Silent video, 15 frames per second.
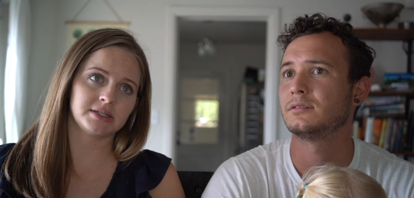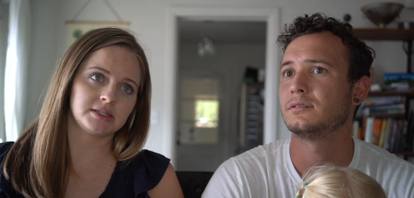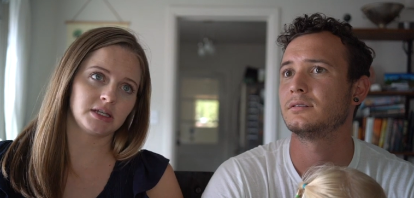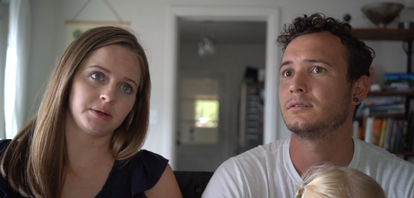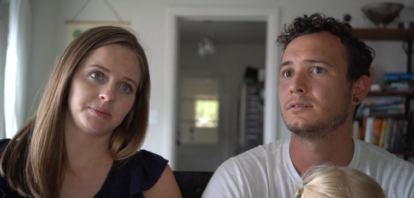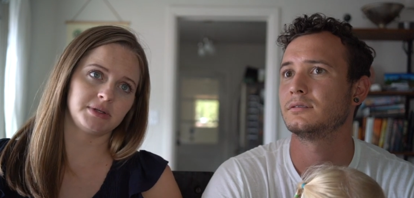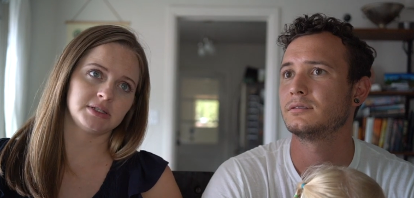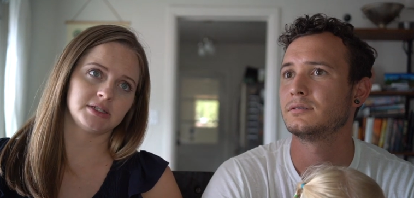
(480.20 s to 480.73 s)
Speaker 1: the
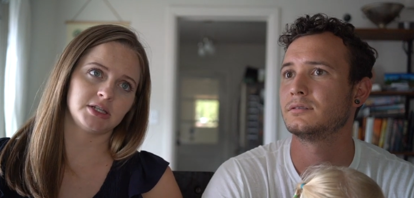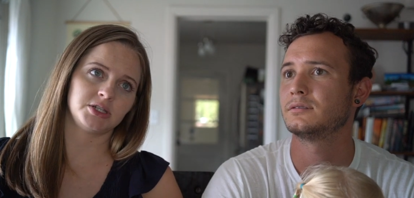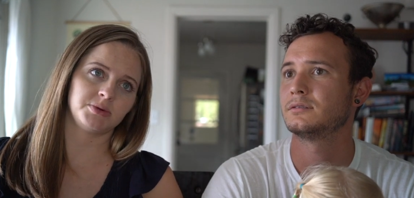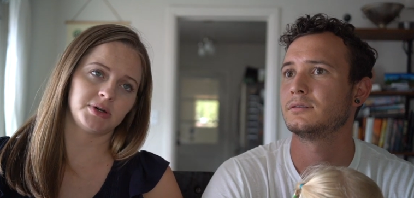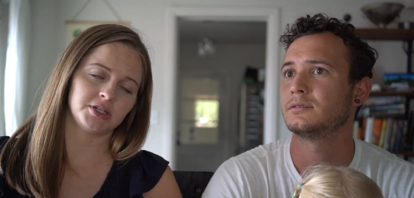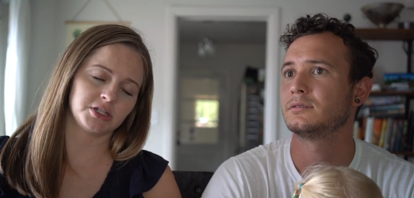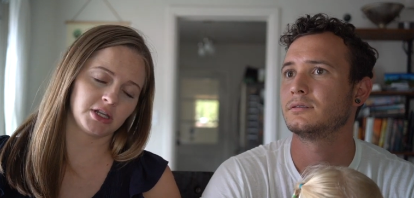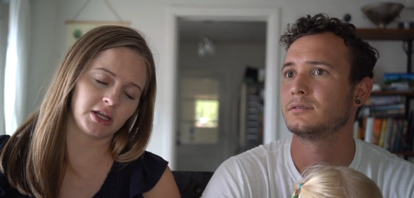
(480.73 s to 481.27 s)
sleeping
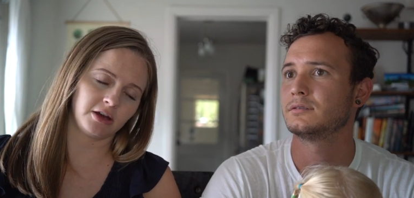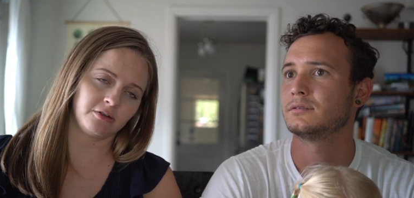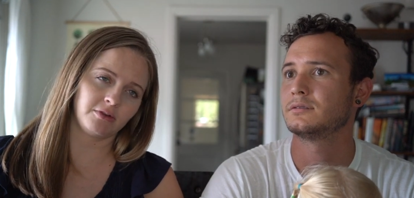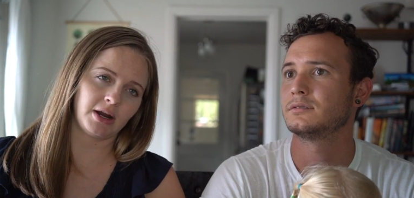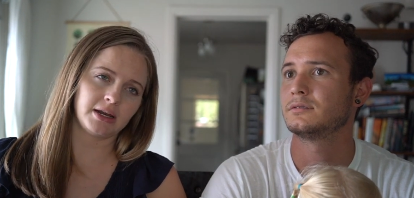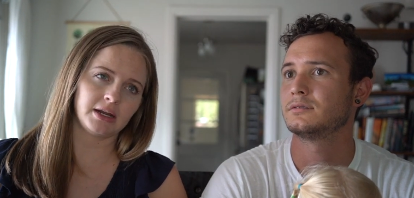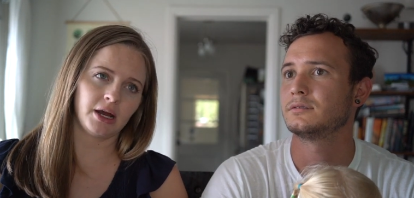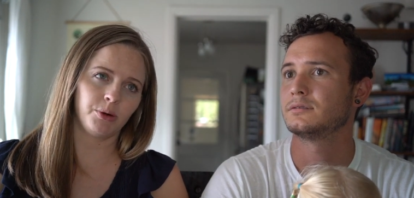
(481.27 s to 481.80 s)
situation like
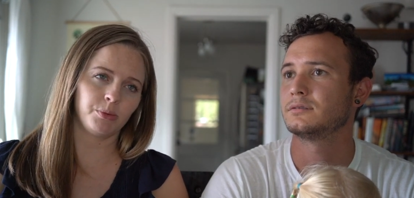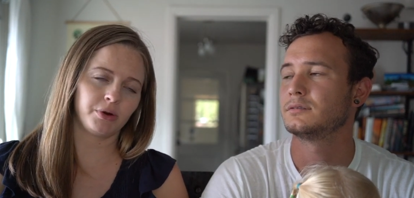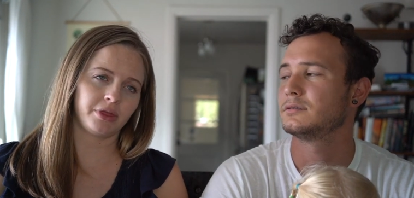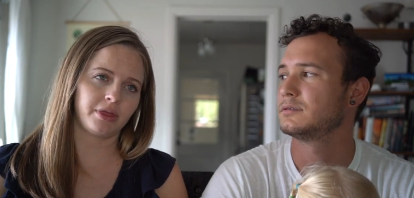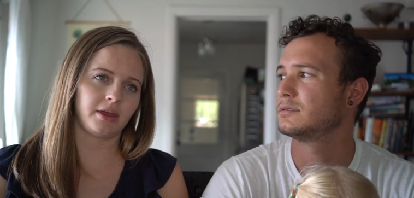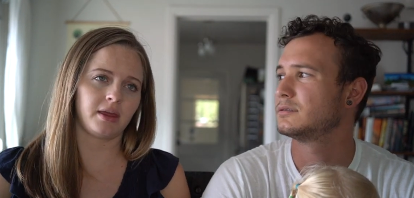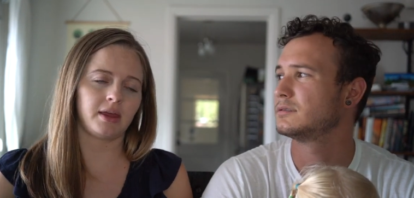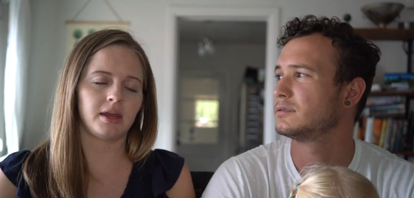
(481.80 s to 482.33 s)
right now we're
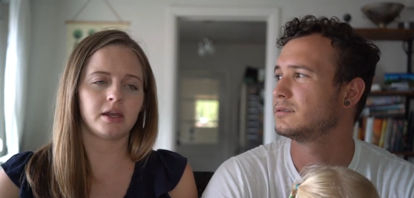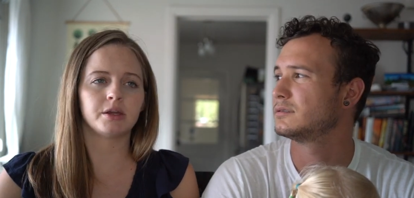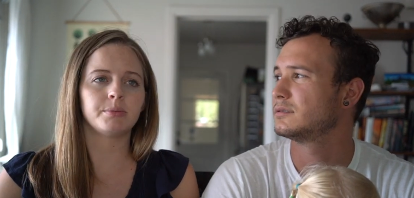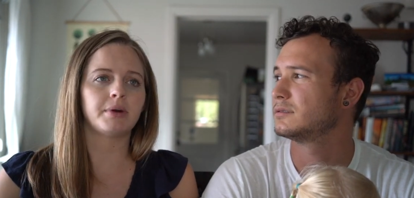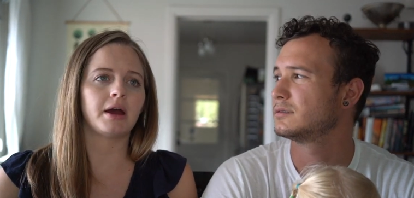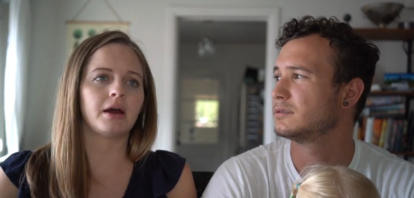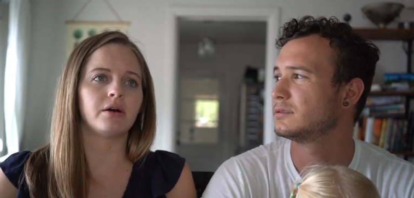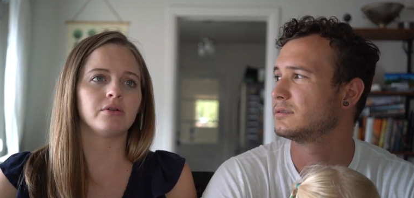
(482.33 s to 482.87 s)
thinking
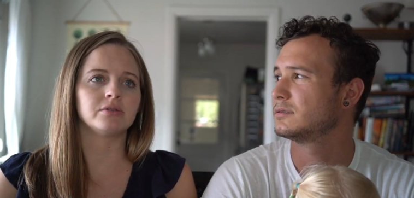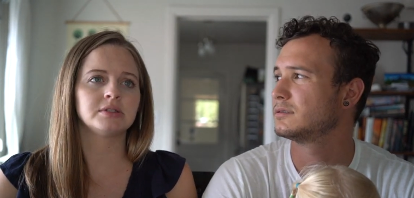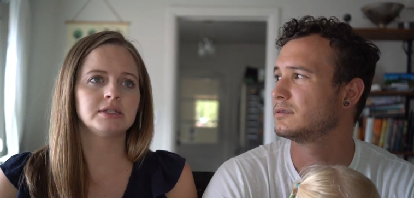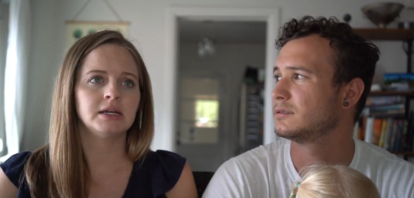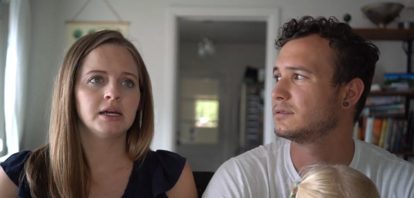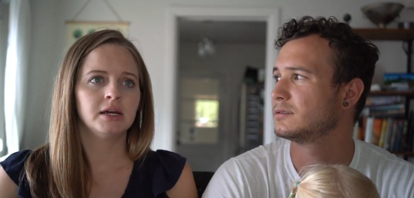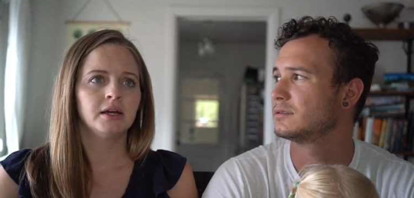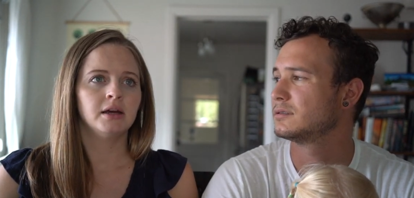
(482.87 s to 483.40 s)
about
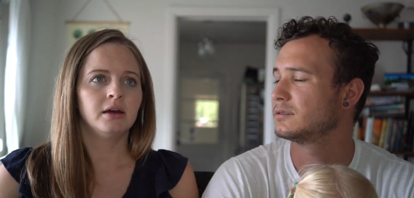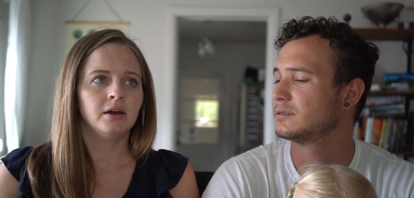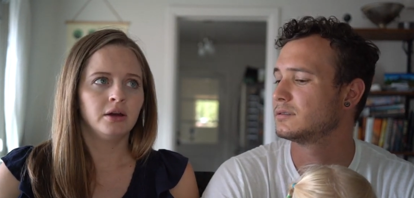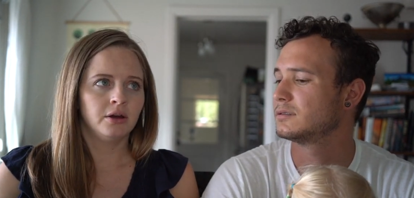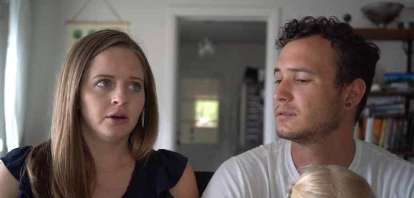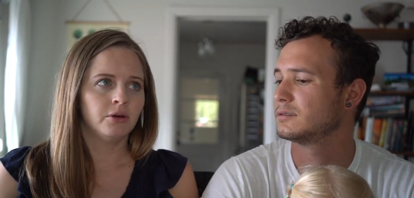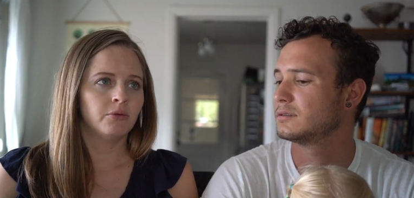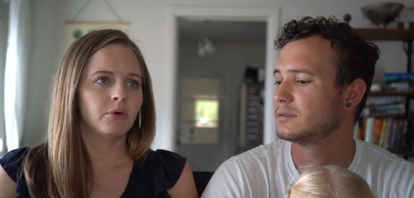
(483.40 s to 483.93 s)

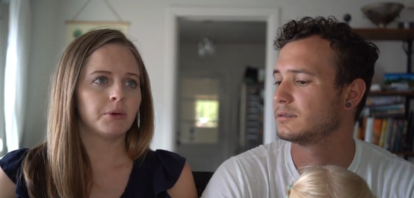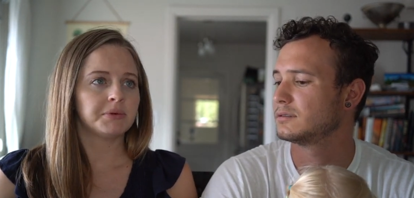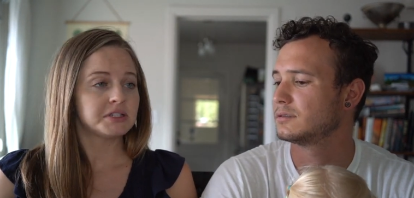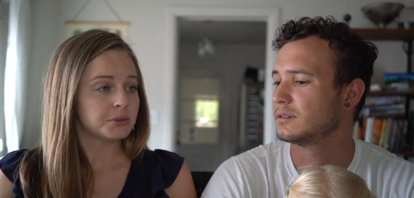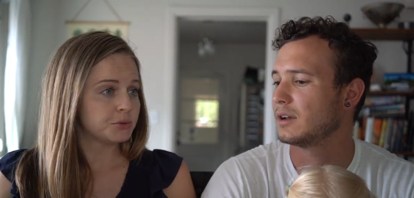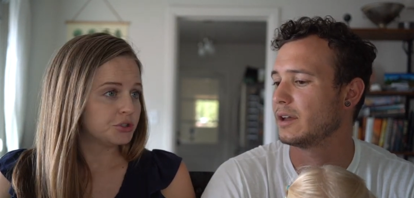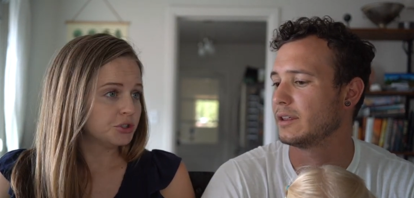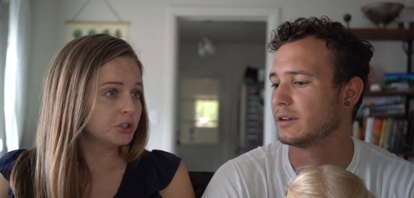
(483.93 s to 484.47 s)
what we
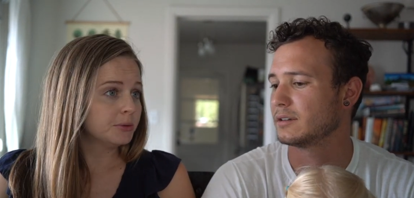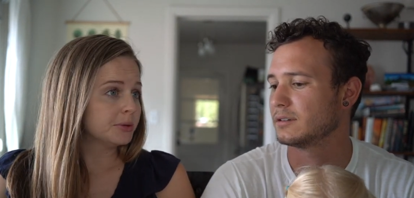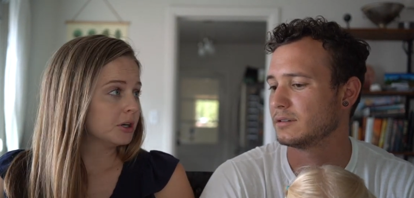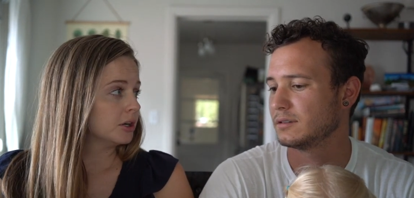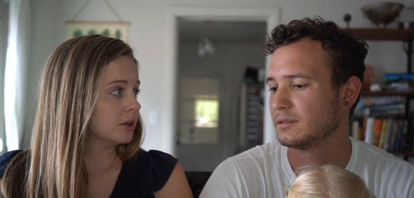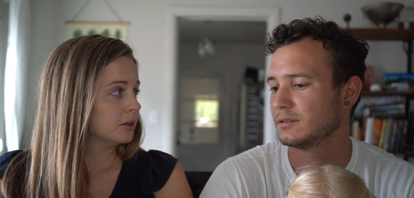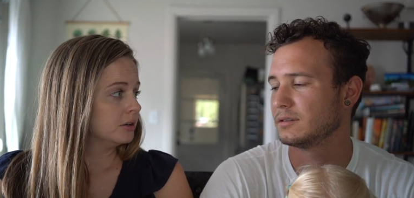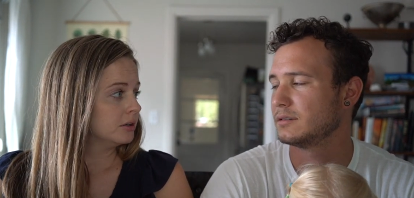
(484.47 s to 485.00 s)
did with I
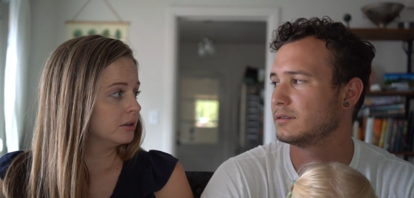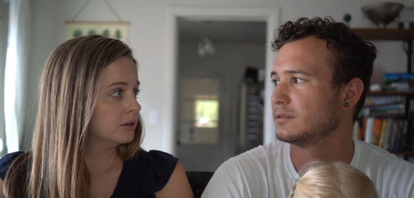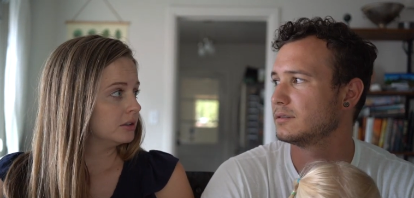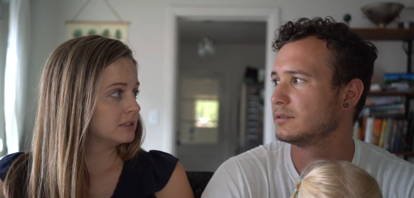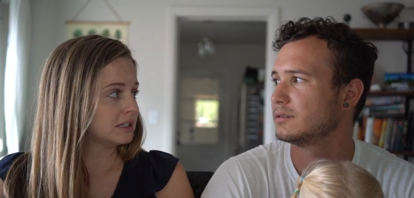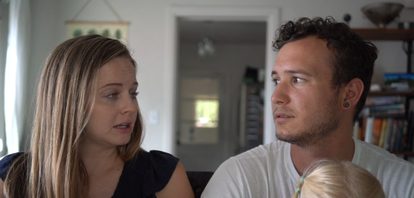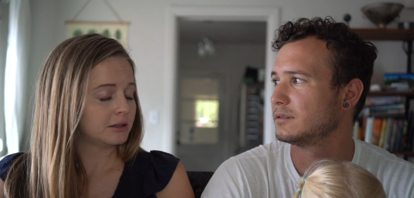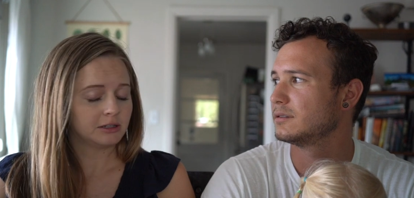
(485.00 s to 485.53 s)
juniper think,
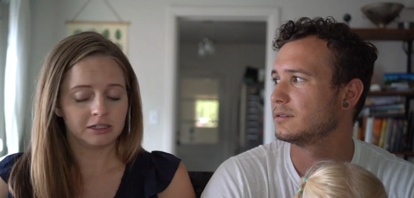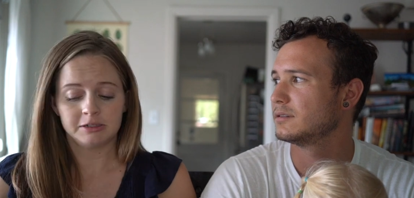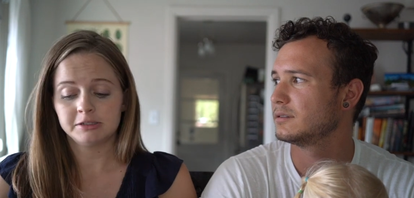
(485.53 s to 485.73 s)
is that